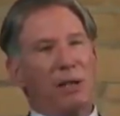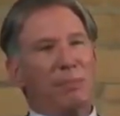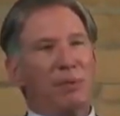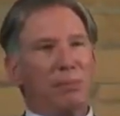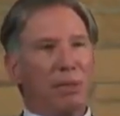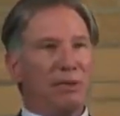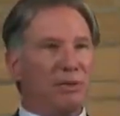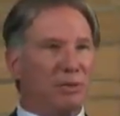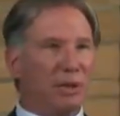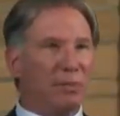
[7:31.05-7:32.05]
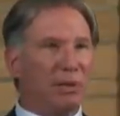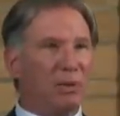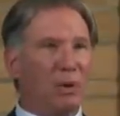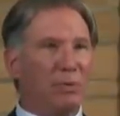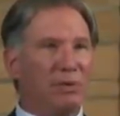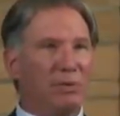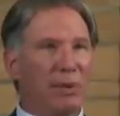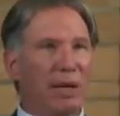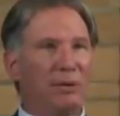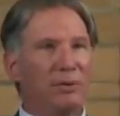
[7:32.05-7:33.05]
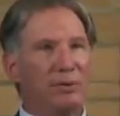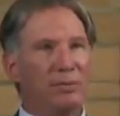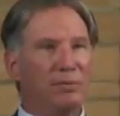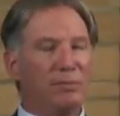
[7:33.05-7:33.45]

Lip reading: up in the bloodstream in enormous amounts,